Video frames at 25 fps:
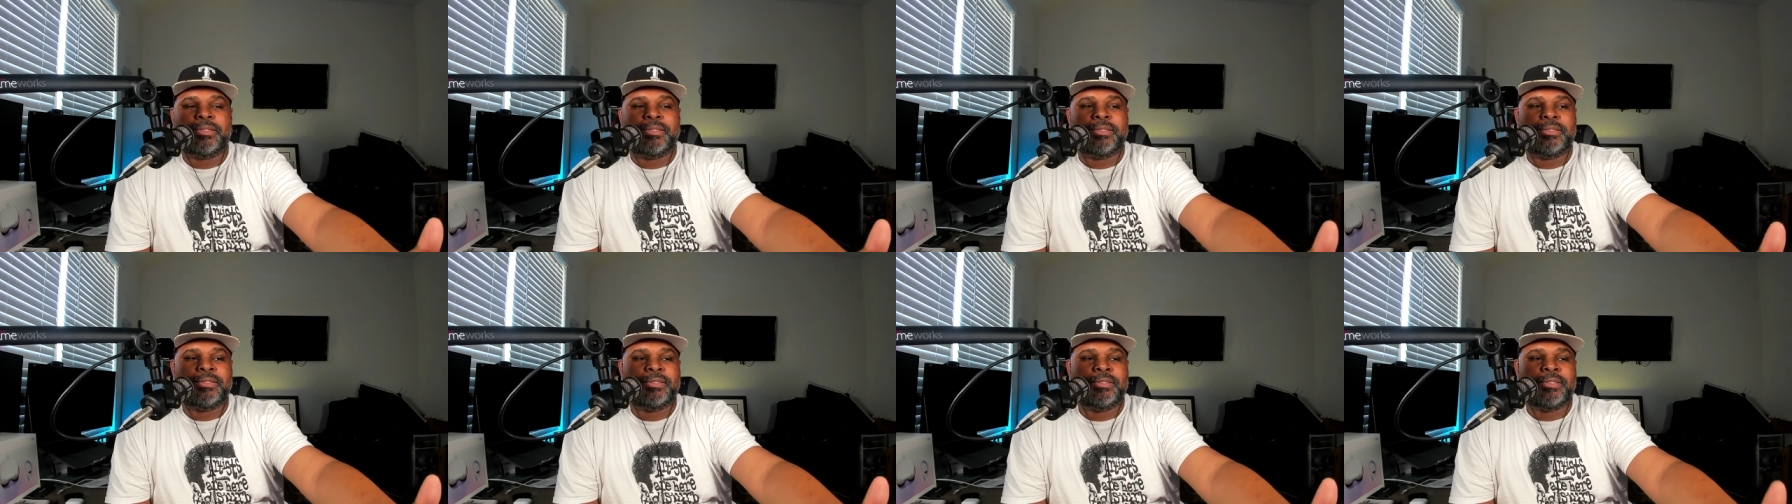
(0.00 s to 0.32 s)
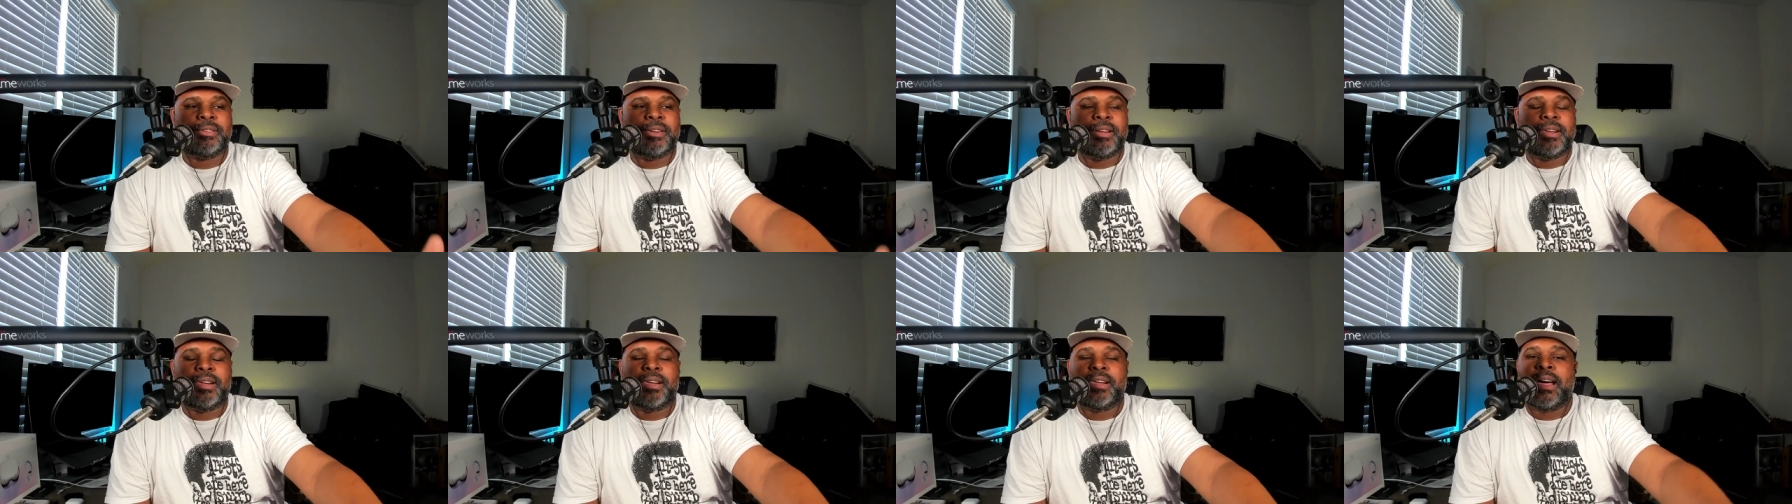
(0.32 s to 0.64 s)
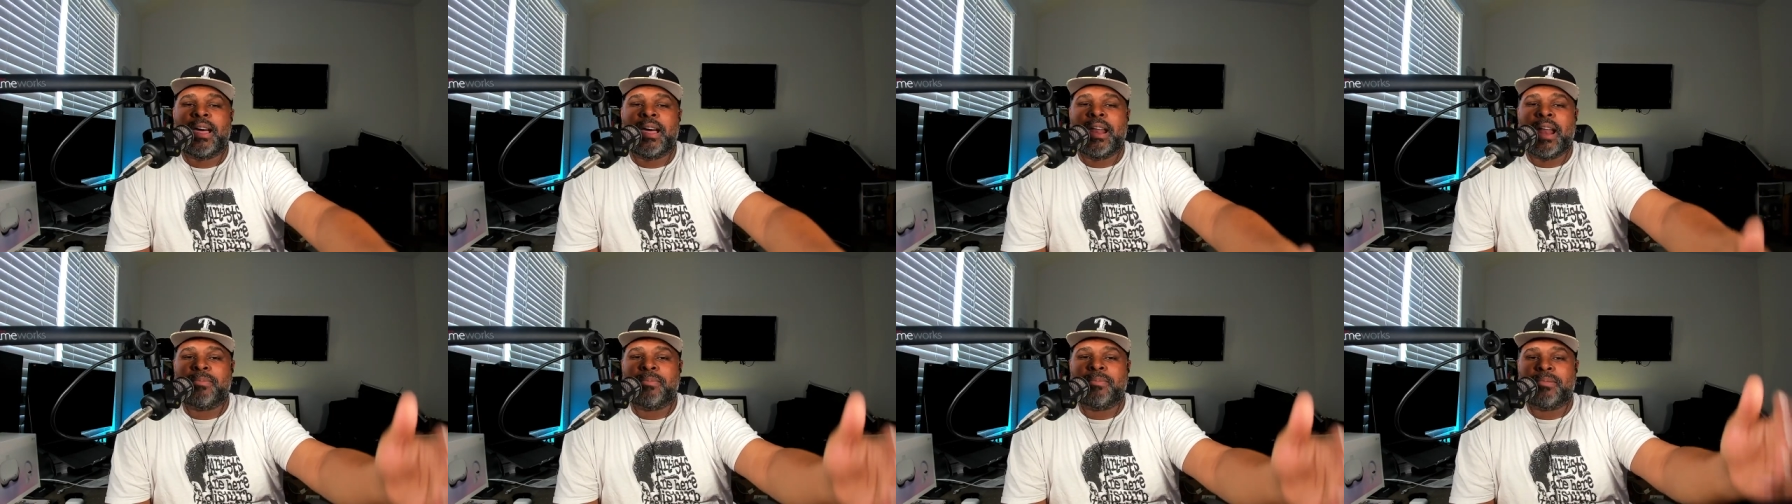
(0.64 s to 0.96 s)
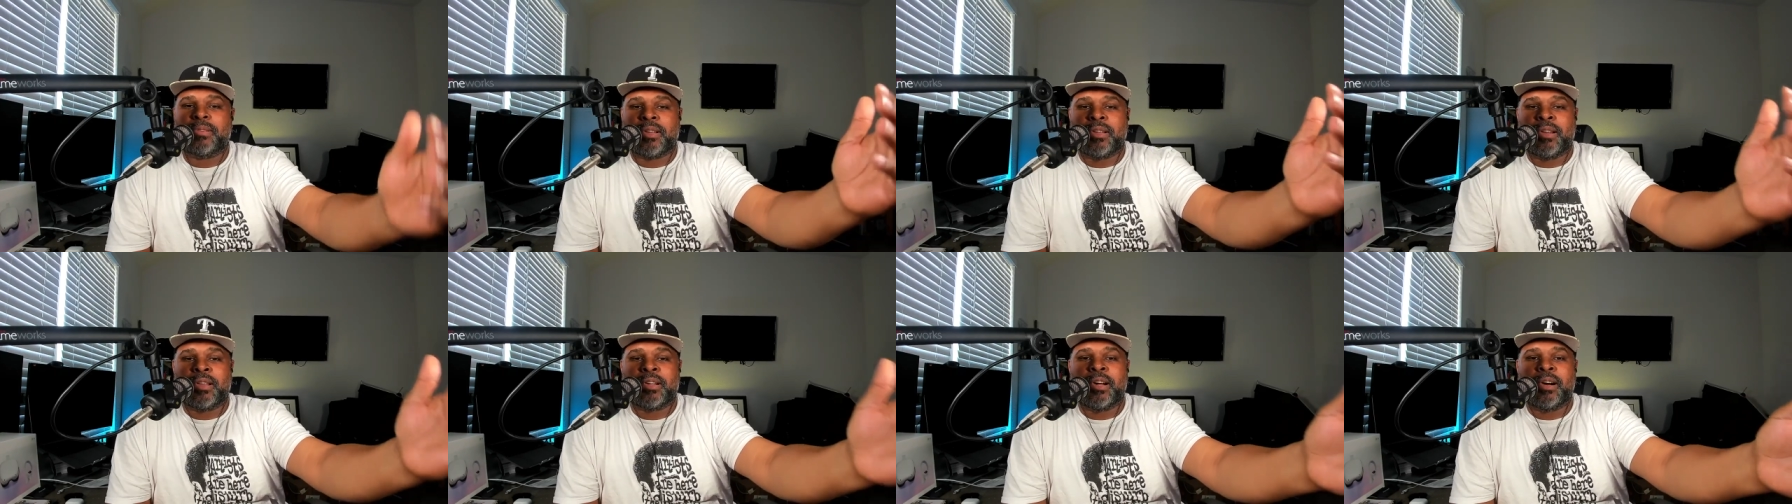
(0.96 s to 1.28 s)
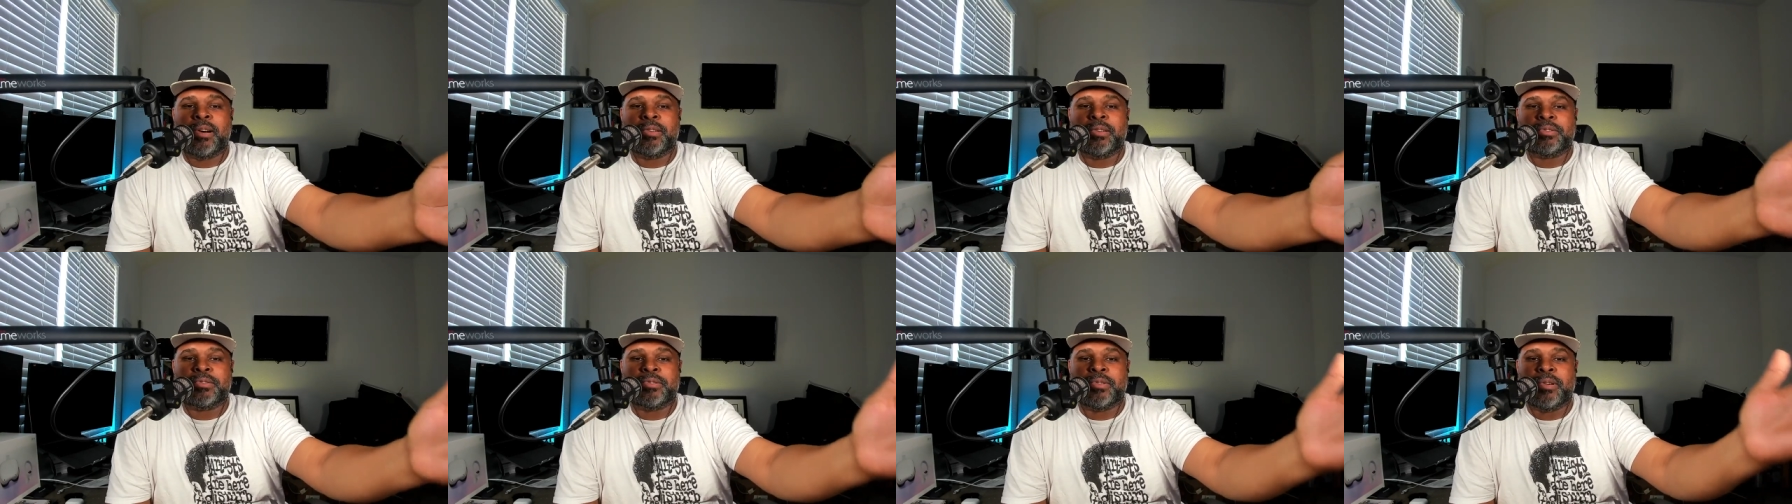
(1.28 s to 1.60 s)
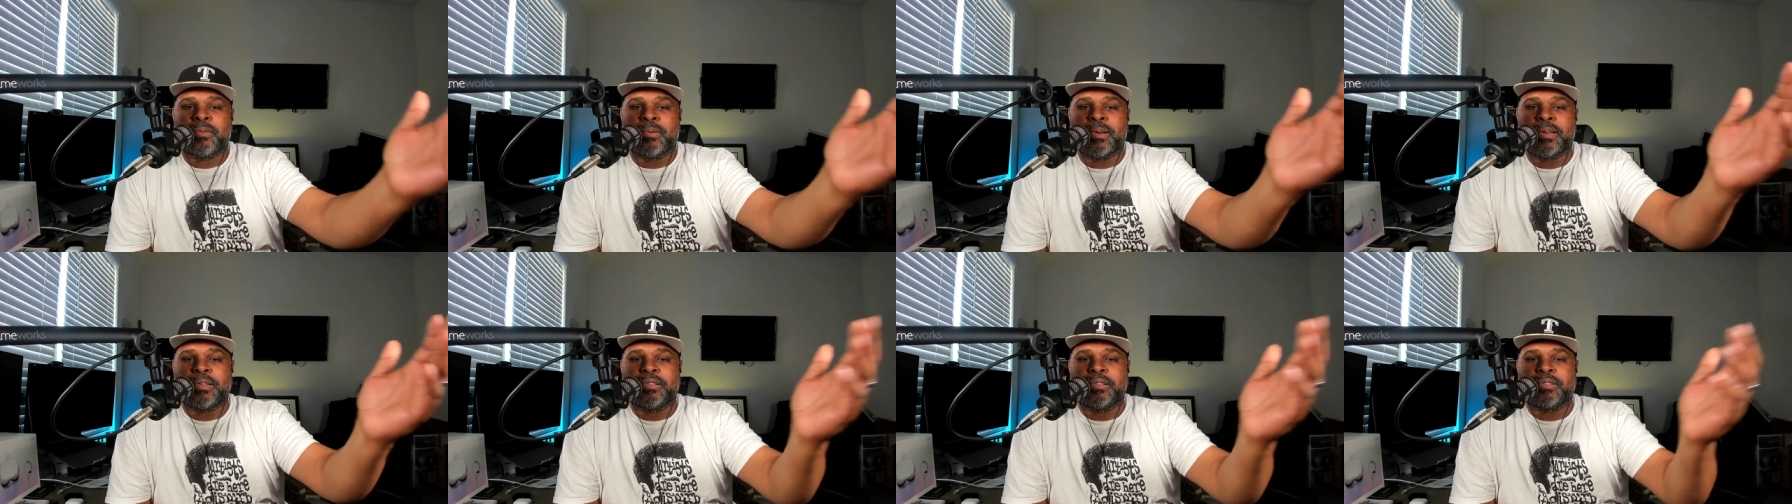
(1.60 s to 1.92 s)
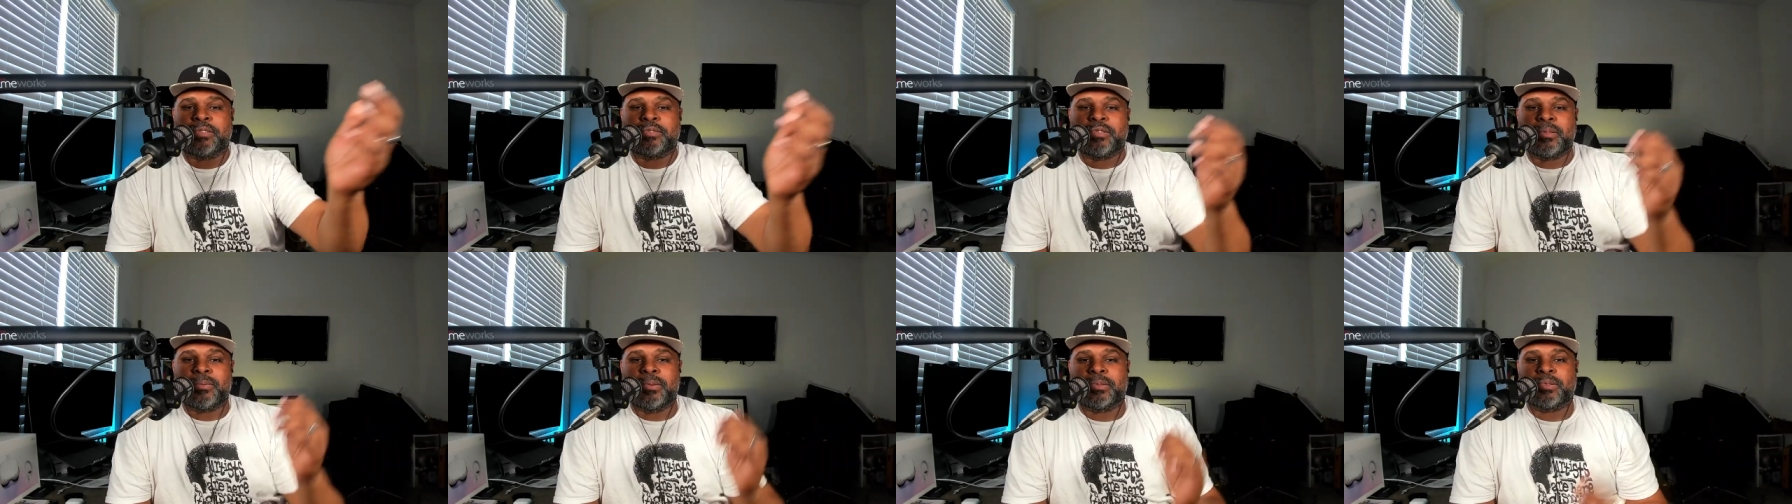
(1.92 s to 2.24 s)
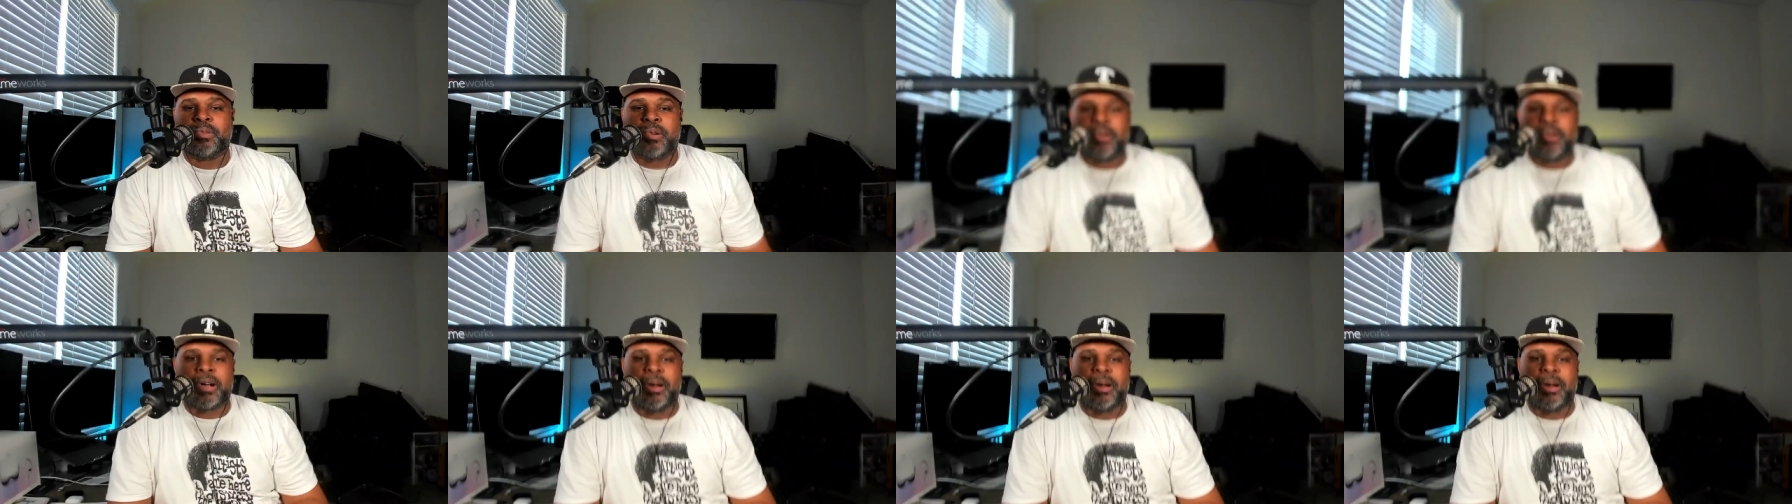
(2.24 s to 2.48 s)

and I'm just going to go through and redistribute to a